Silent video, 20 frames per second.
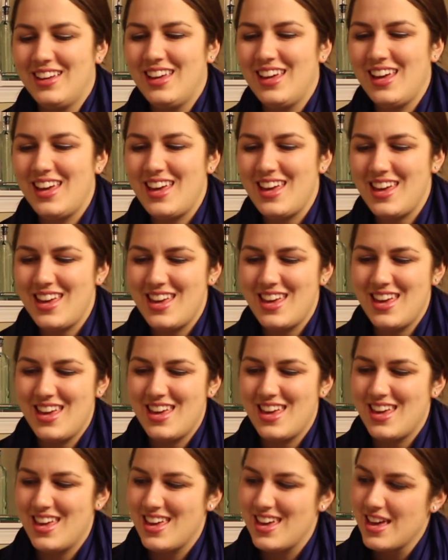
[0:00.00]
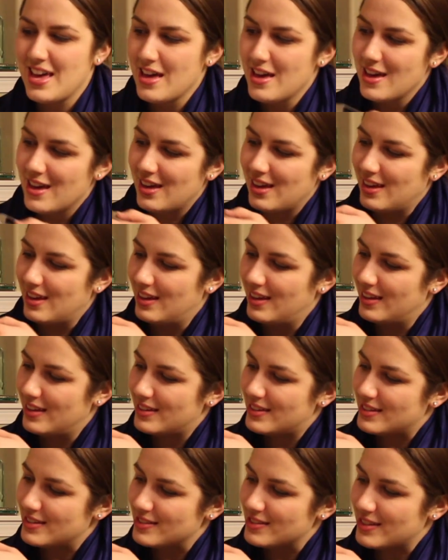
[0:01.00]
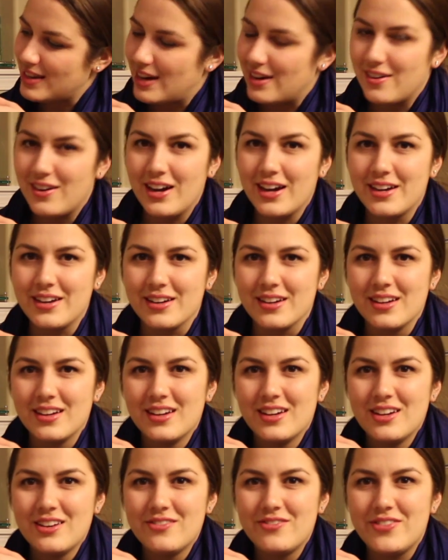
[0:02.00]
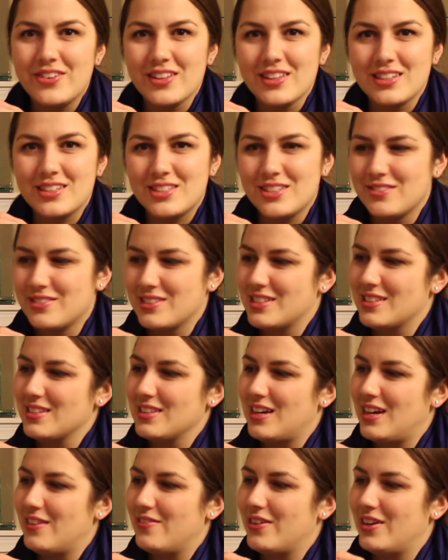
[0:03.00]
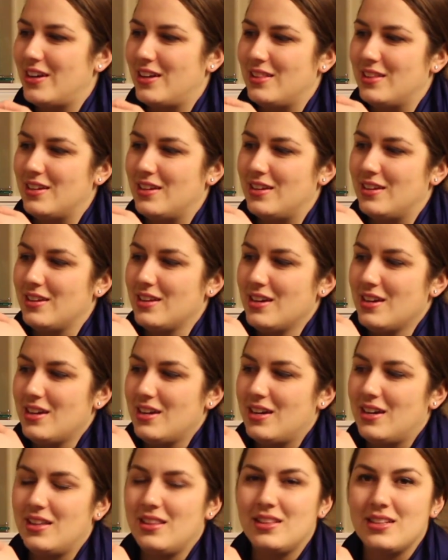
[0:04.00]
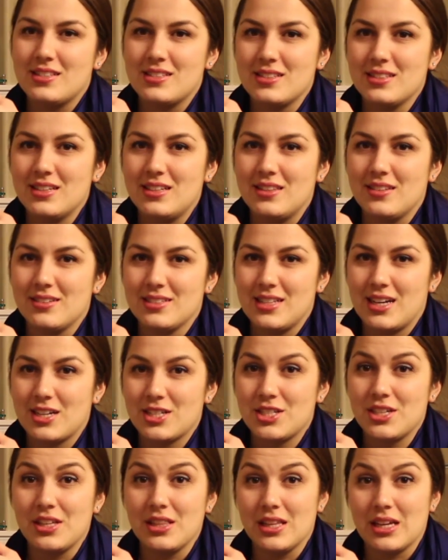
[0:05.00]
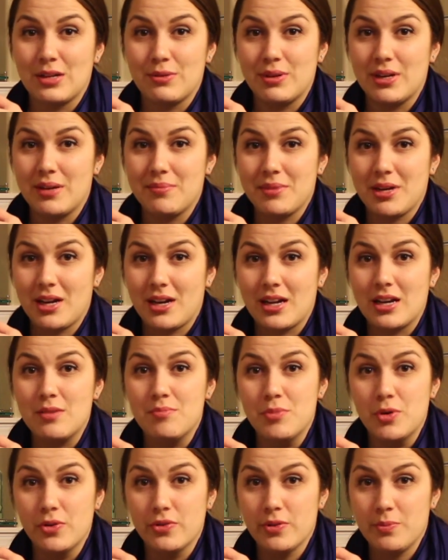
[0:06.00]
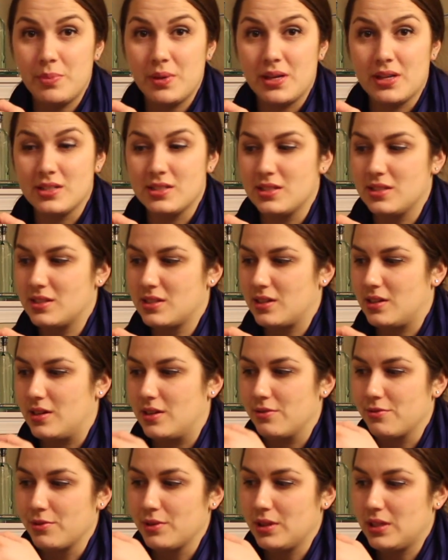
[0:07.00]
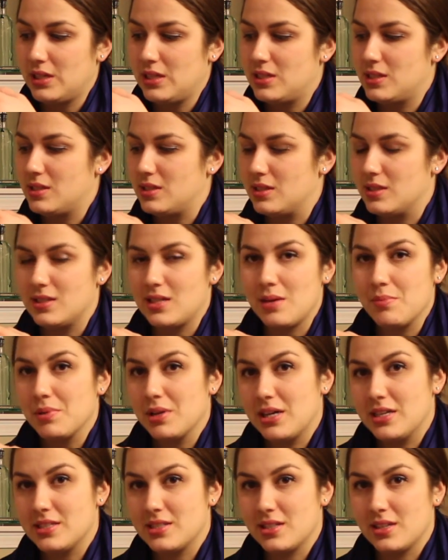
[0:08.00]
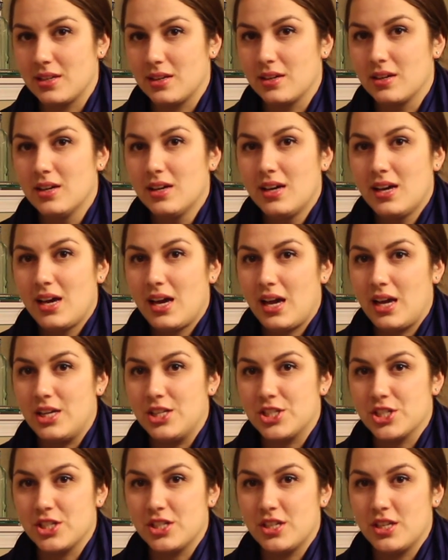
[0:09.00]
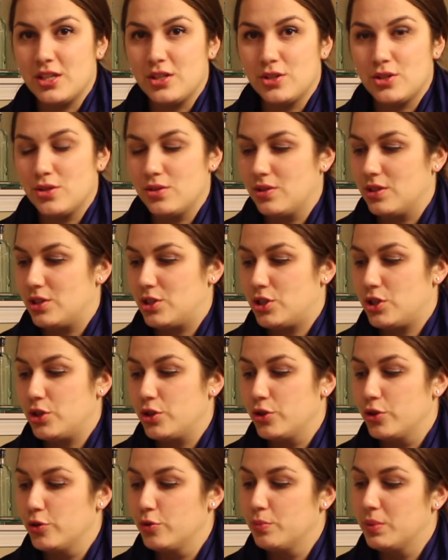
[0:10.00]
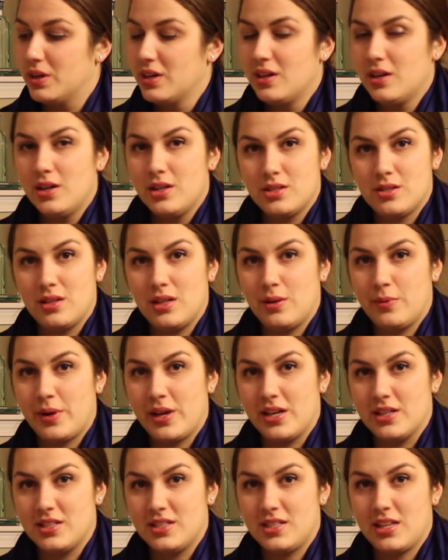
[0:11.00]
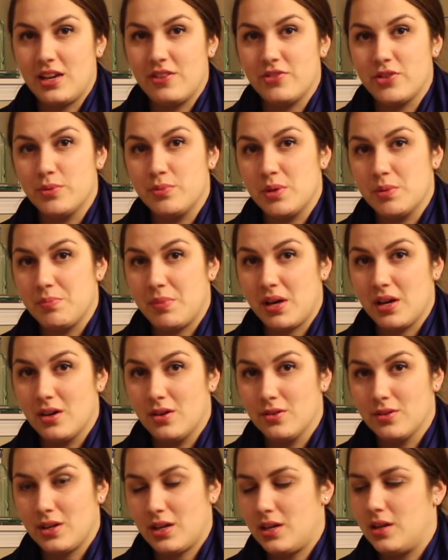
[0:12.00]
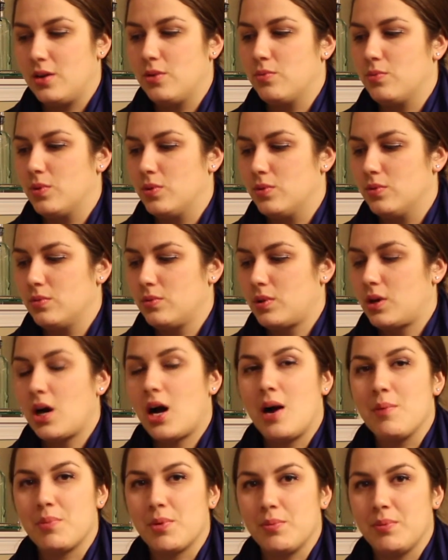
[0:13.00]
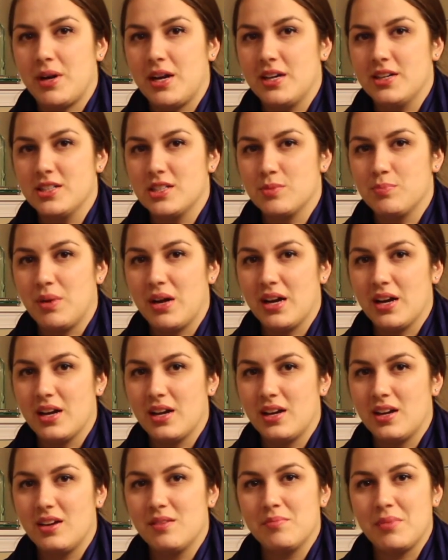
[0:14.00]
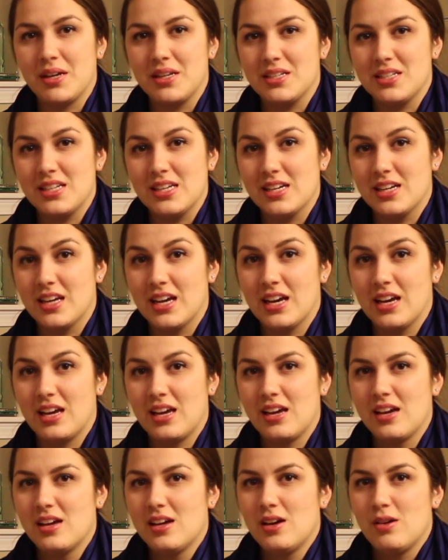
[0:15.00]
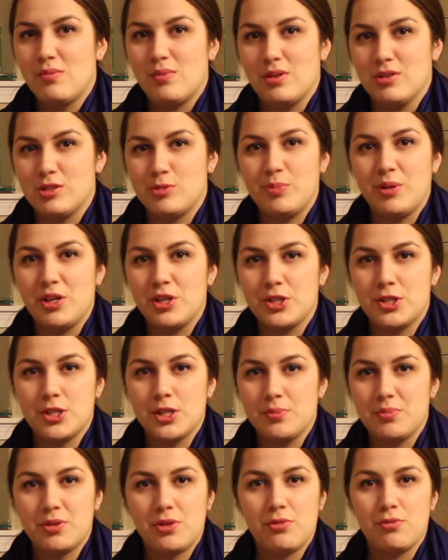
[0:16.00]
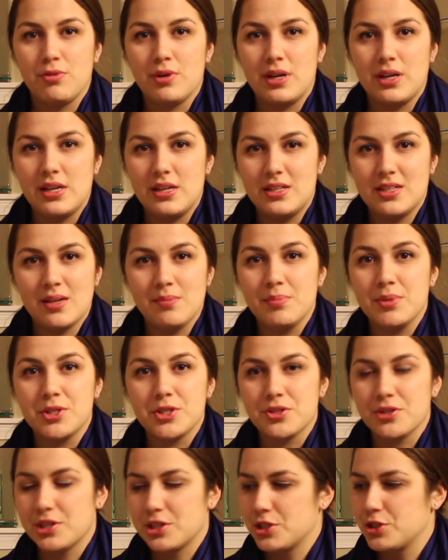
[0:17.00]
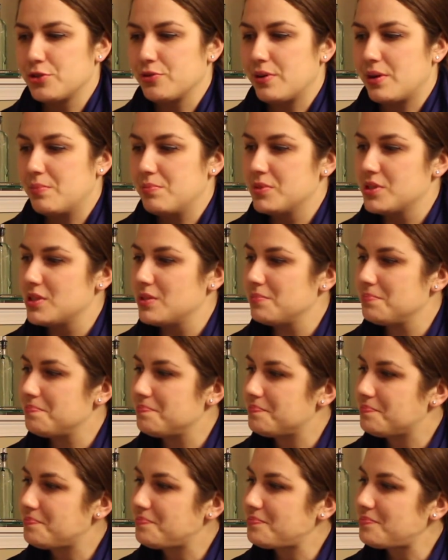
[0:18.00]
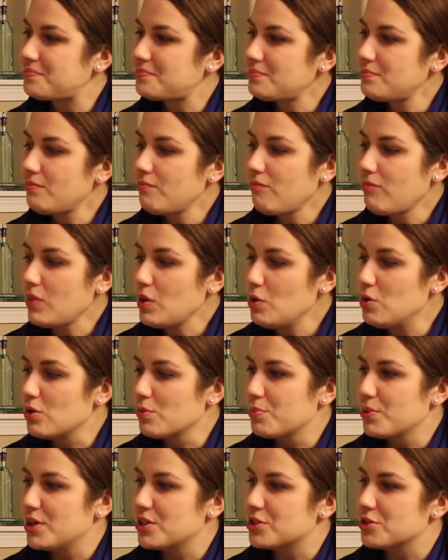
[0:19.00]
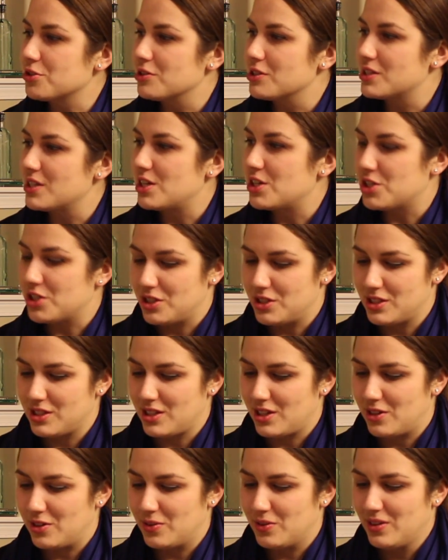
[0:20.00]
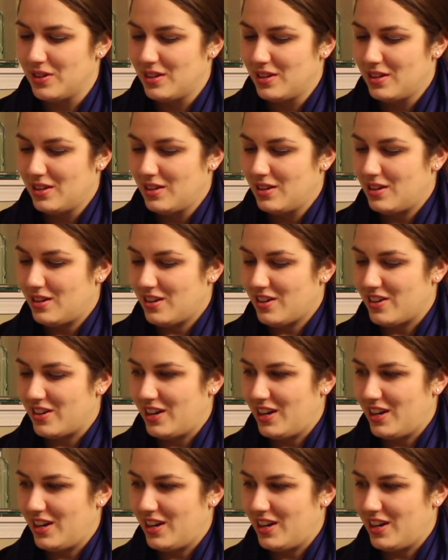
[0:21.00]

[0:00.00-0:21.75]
it tells you how high to fill it to with saliva and then in this lid there's actually a liquid. I'm not going to move it because it's going to release the stabilizing agent into the tube so that way it's safe to be mailed and it won't compromise my, my DNA while it's being shipped through any temperature extremes or pressurization. So, all